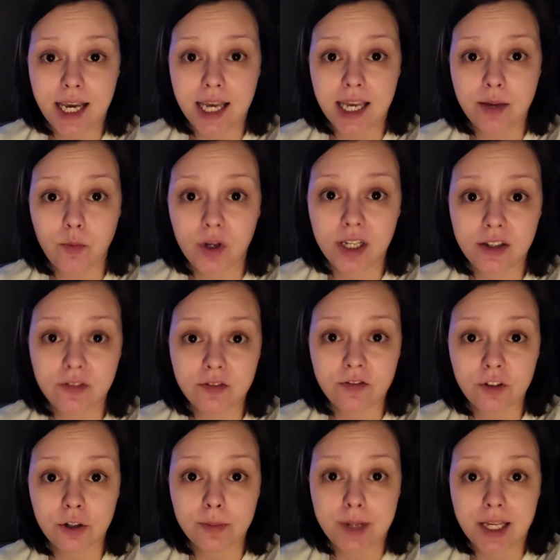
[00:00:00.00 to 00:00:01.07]
I'm waiting
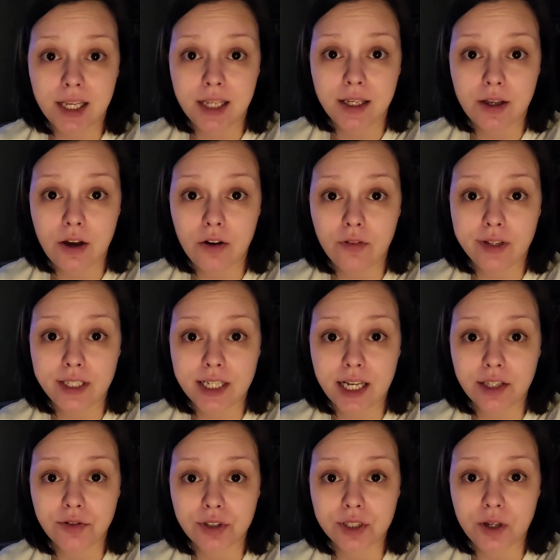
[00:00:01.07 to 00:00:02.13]
for my COVID
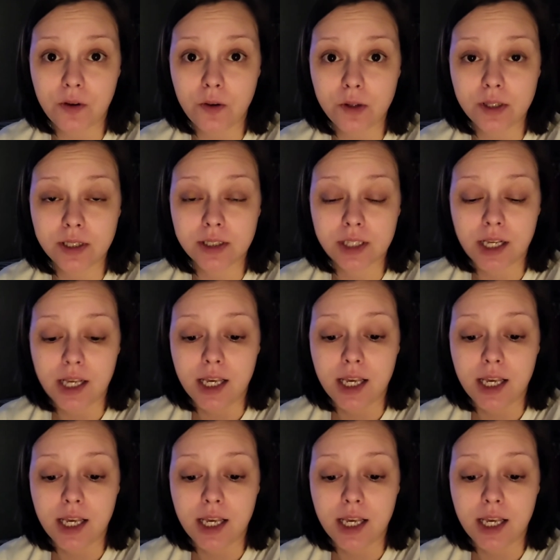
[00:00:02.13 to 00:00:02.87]
test results,